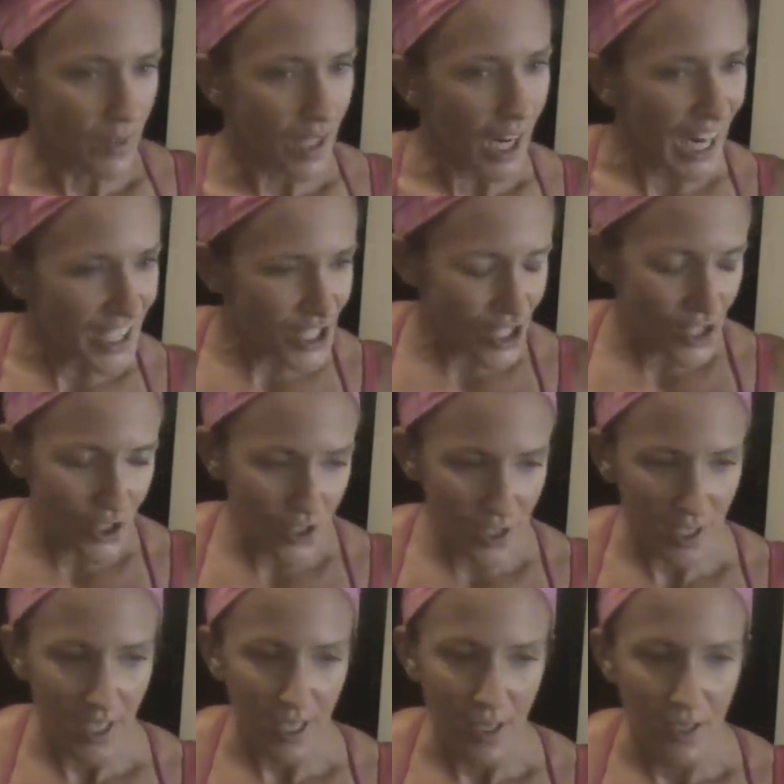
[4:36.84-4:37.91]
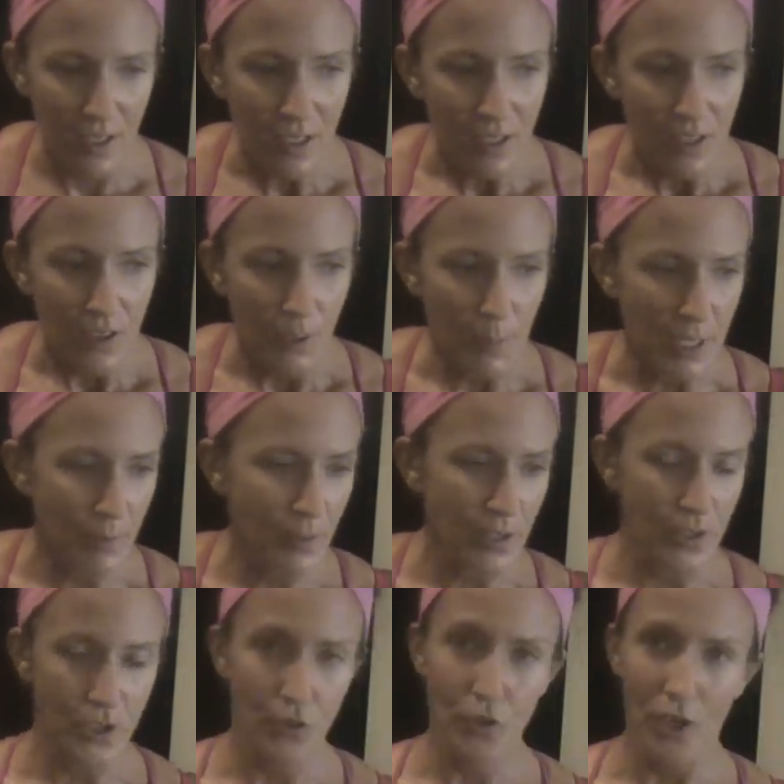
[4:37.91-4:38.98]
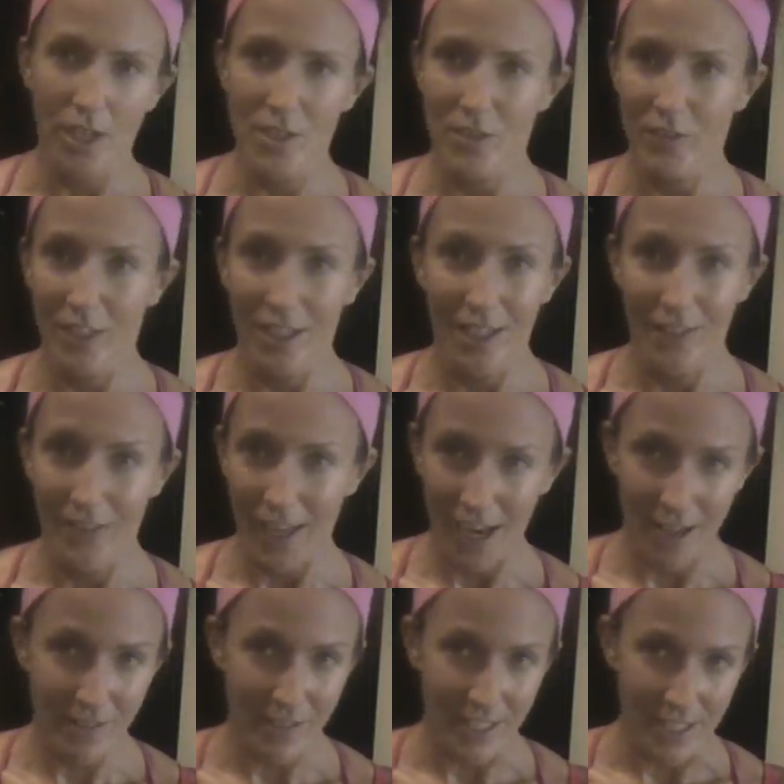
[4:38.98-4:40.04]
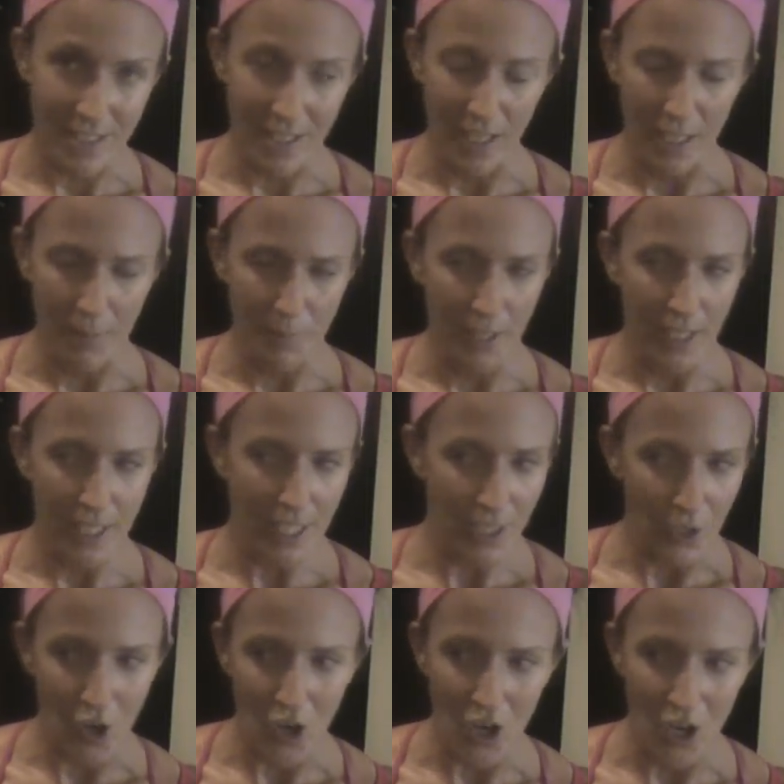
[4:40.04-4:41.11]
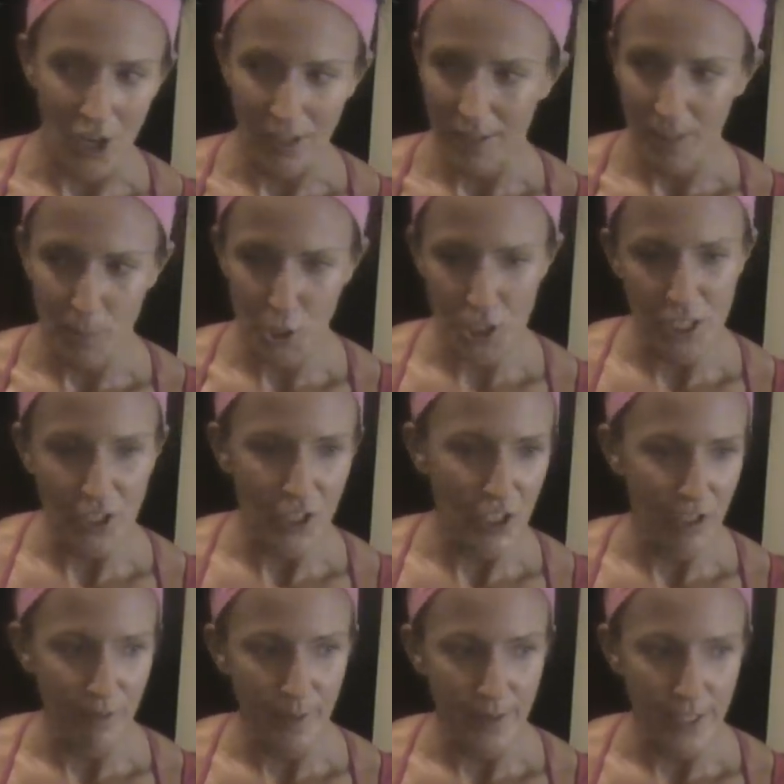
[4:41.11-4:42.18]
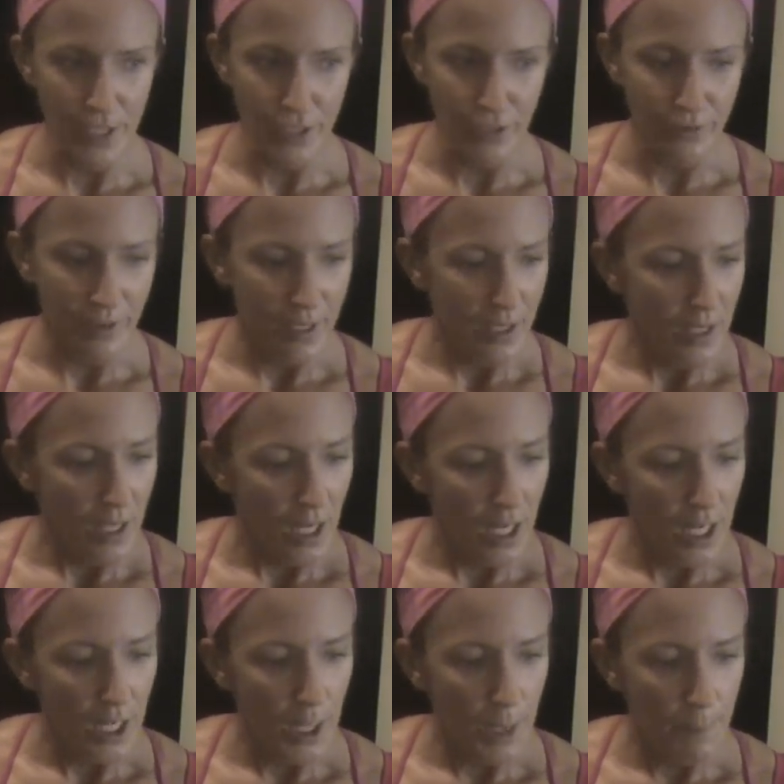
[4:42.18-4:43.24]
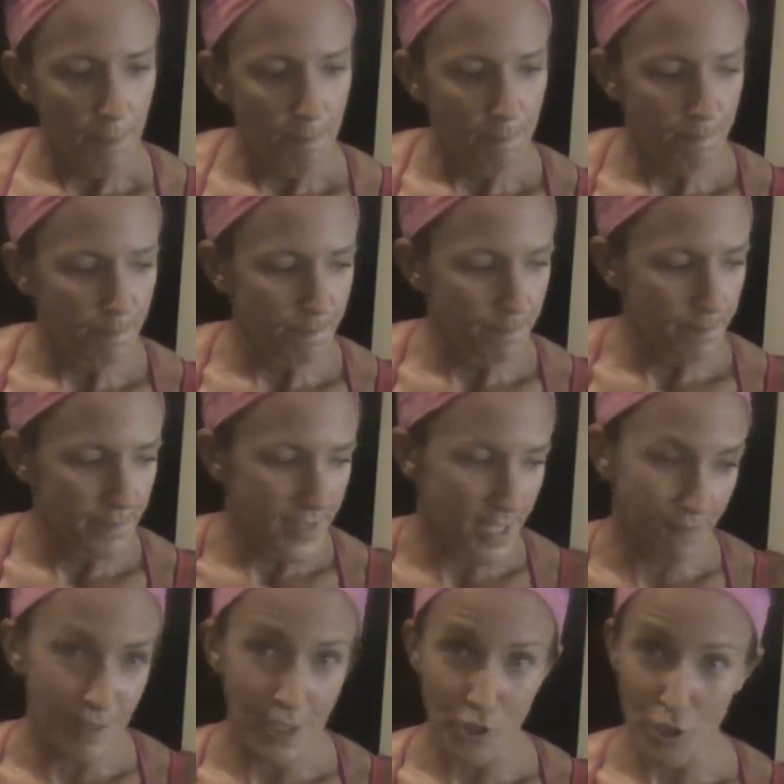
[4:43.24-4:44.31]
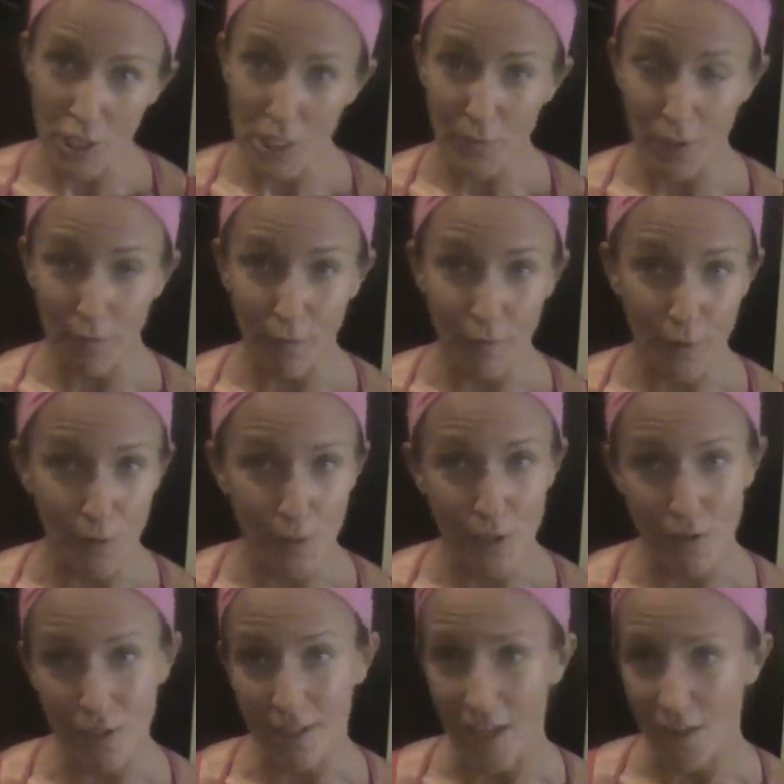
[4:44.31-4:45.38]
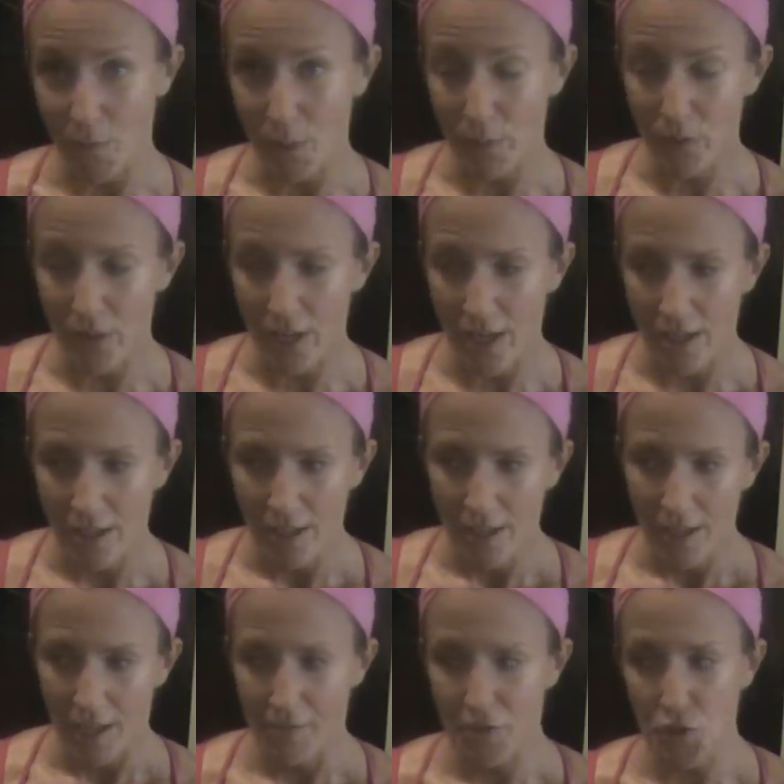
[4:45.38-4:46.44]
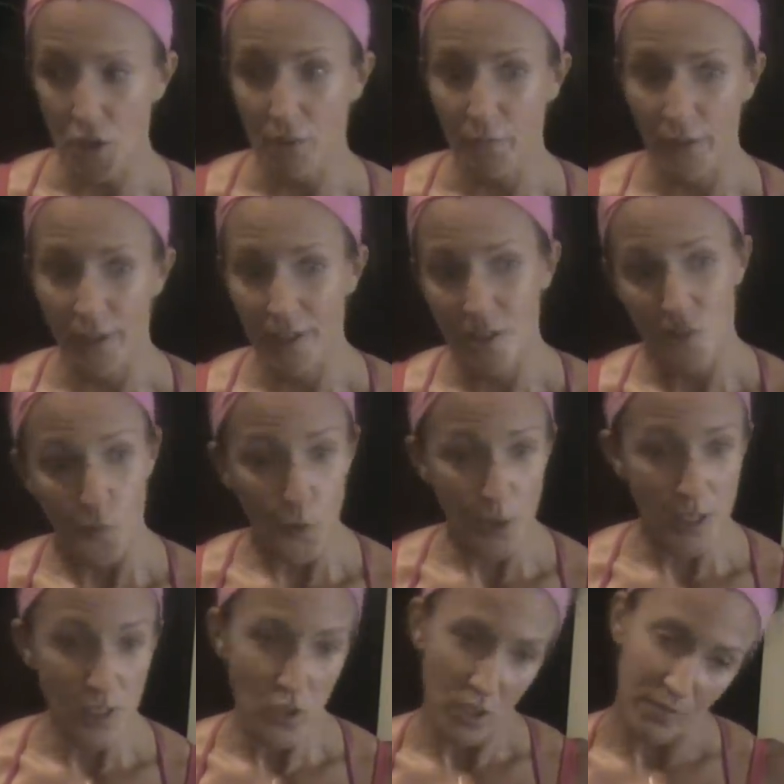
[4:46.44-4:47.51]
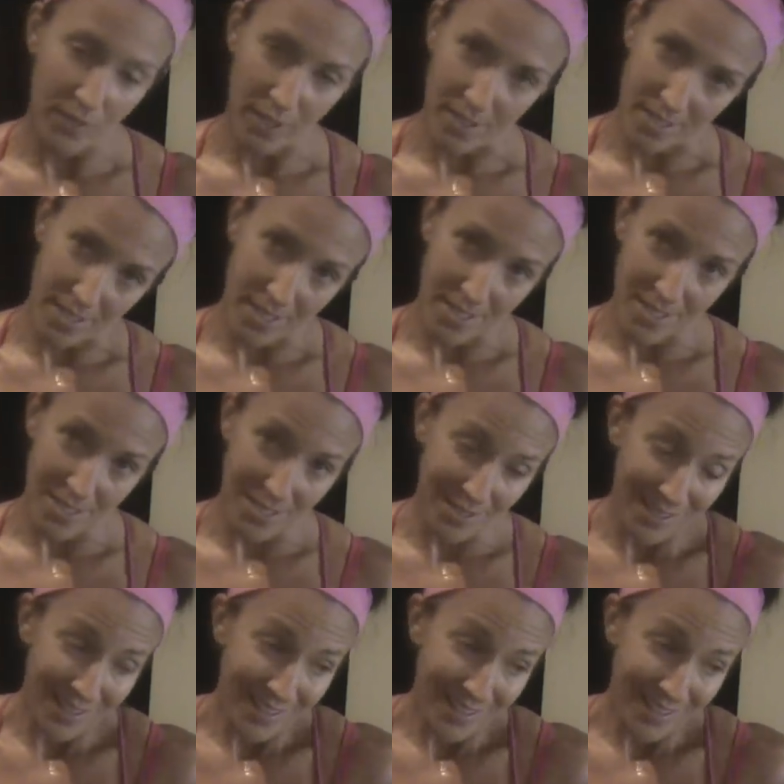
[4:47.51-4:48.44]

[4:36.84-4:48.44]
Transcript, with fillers: I just look at the people that do CrossFit and the athletes and I'm like in awe. I'm just in awe of what they do. Um, different strokes for different folks. There's a lot of people that have strong feelings for it, strong feelings against it.